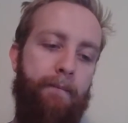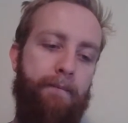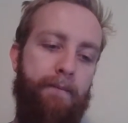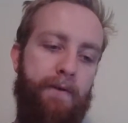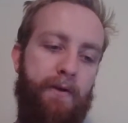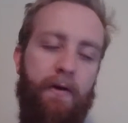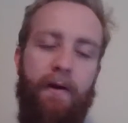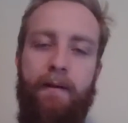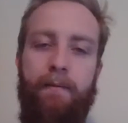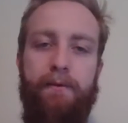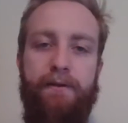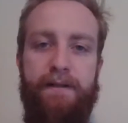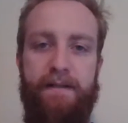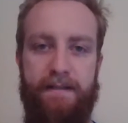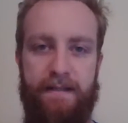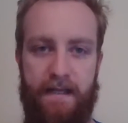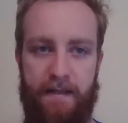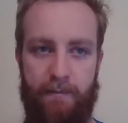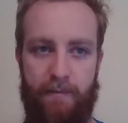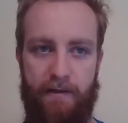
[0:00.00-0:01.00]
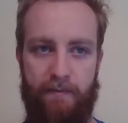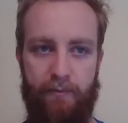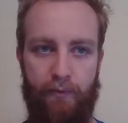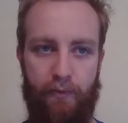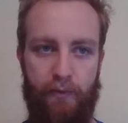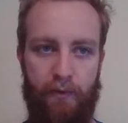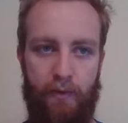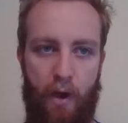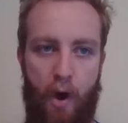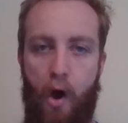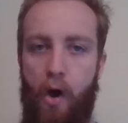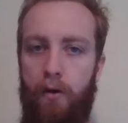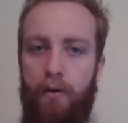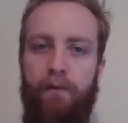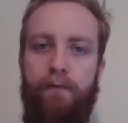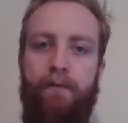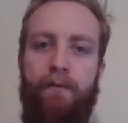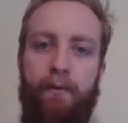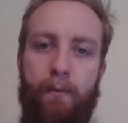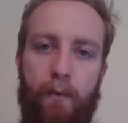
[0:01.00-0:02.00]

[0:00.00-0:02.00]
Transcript: you're able to see people all over the